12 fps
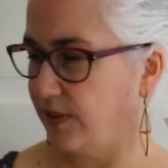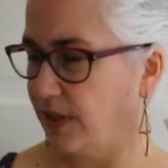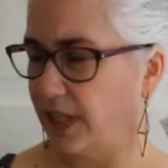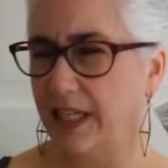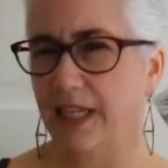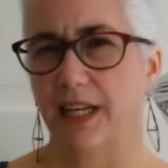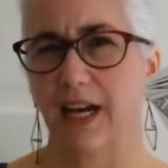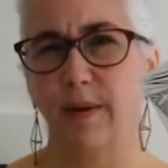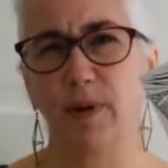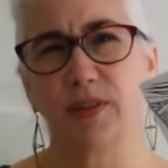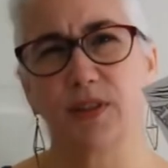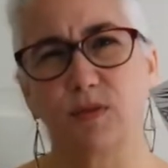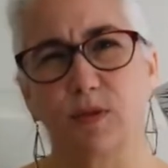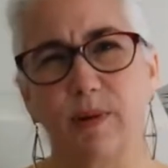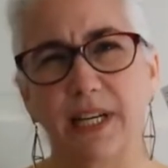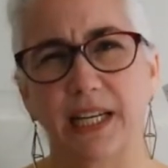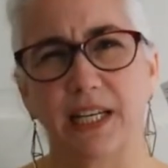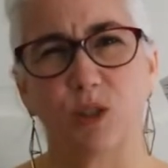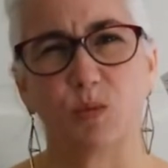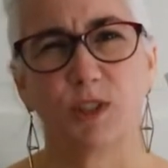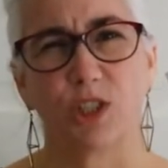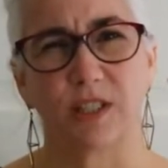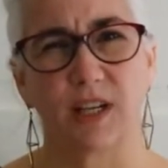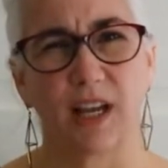like I bought this for my niece, but
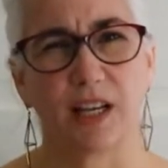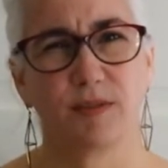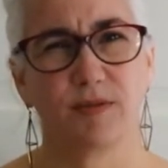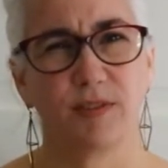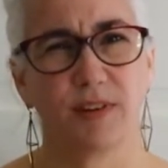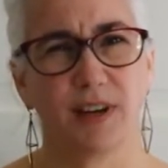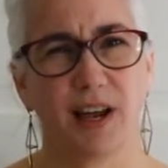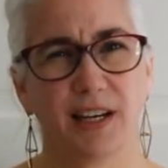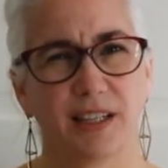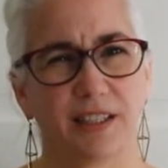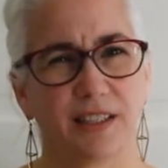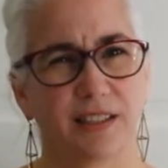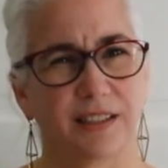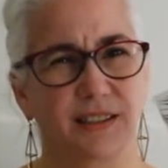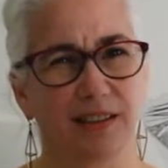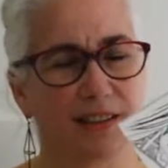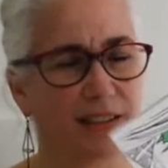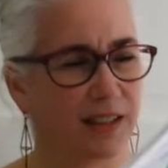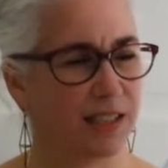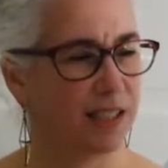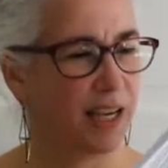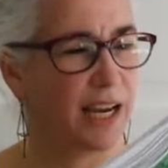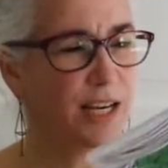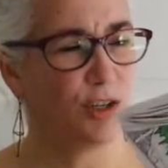she's kind of not
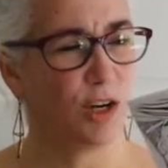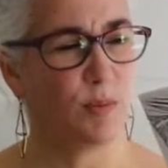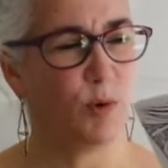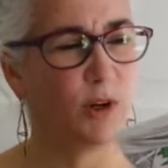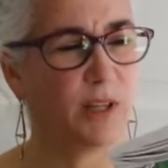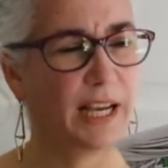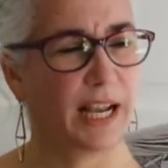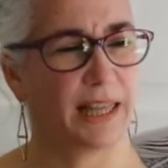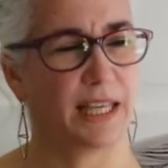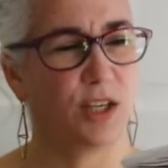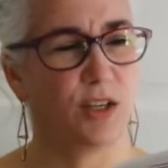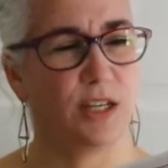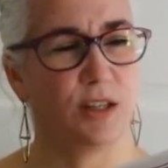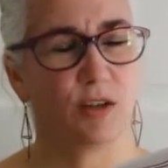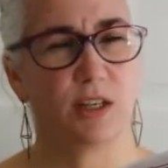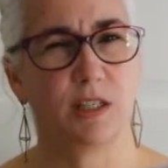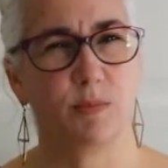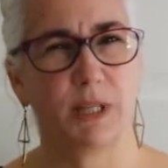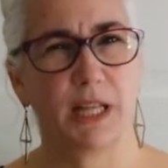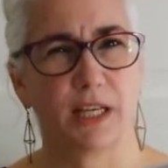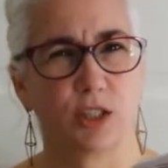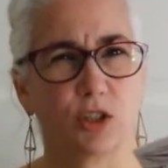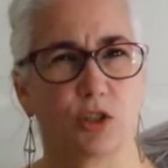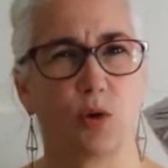this age anymore. Like I think you either need to be
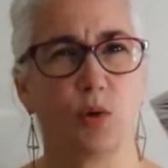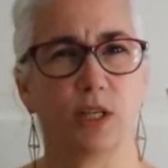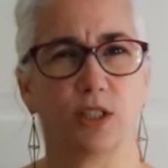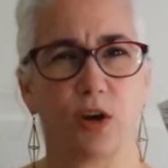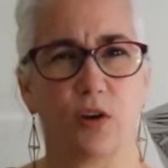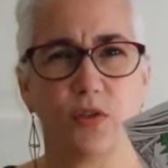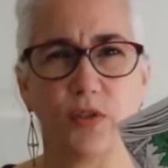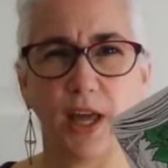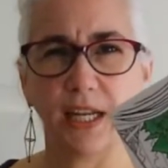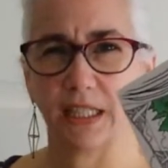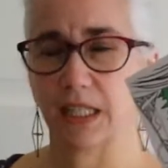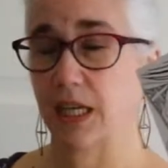like so adult that it's